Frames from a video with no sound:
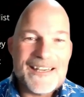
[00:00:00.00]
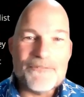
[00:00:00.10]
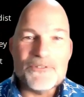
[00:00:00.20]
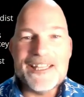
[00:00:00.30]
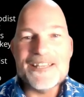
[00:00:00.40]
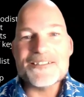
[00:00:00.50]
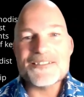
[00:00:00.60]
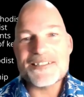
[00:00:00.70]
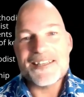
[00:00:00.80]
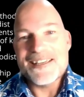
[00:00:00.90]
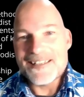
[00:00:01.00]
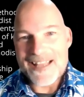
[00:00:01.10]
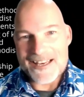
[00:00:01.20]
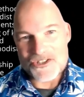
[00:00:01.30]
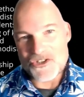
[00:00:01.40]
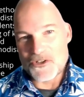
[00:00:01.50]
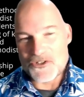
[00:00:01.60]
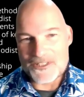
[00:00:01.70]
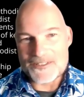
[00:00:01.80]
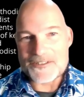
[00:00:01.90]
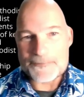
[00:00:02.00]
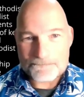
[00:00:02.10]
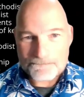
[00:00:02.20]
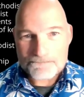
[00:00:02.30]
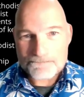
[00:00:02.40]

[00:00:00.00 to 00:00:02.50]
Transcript: of leaders and churches.